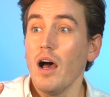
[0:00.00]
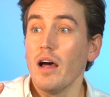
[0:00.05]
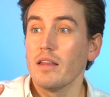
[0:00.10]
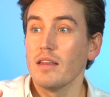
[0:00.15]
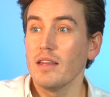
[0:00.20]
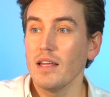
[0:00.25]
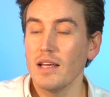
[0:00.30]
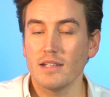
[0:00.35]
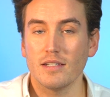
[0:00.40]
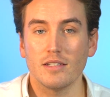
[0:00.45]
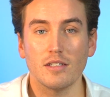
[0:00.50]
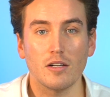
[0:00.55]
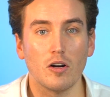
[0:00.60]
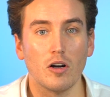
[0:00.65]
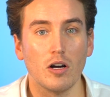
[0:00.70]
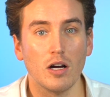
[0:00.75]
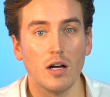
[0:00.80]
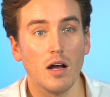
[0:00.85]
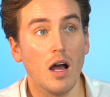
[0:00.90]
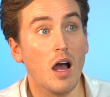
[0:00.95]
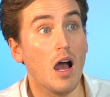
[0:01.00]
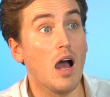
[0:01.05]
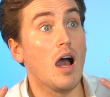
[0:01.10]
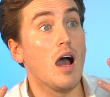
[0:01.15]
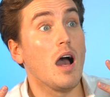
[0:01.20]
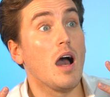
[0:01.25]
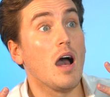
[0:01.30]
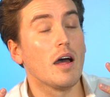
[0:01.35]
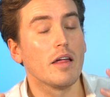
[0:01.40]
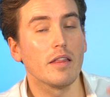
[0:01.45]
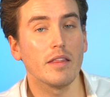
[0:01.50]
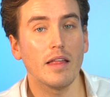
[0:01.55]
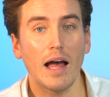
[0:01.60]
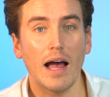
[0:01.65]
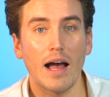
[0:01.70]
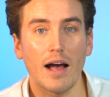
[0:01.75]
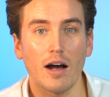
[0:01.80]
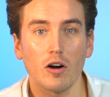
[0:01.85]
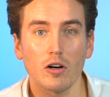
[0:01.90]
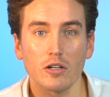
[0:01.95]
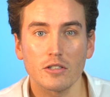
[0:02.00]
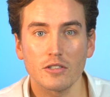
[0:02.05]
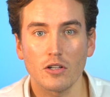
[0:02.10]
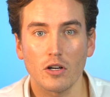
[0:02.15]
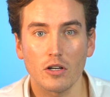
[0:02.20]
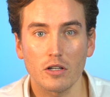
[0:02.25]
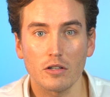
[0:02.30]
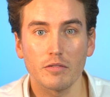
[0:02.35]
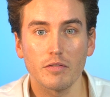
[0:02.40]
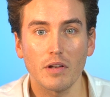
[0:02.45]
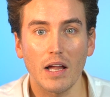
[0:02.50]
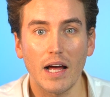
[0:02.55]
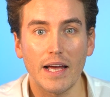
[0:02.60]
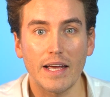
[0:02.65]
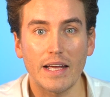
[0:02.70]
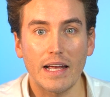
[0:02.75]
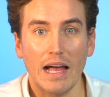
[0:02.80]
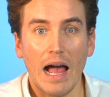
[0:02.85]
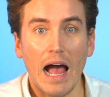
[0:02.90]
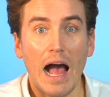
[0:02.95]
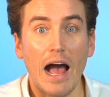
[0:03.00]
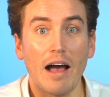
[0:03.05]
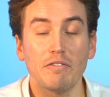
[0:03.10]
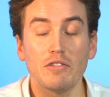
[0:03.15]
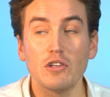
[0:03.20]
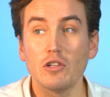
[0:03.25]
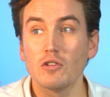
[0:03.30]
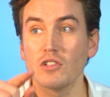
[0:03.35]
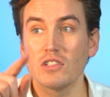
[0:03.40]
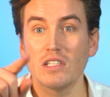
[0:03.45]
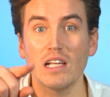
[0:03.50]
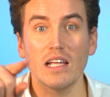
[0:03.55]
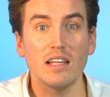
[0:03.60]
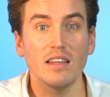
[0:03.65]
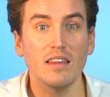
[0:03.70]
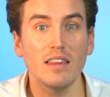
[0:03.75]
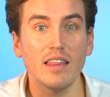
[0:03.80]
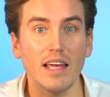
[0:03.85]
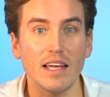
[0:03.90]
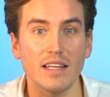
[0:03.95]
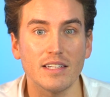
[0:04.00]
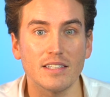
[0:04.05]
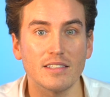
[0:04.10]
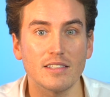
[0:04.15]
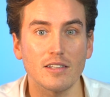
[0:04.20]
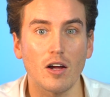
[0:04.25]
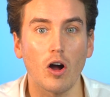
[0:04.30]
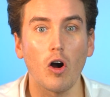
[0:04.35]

this or that, or sort of like, have you seen this?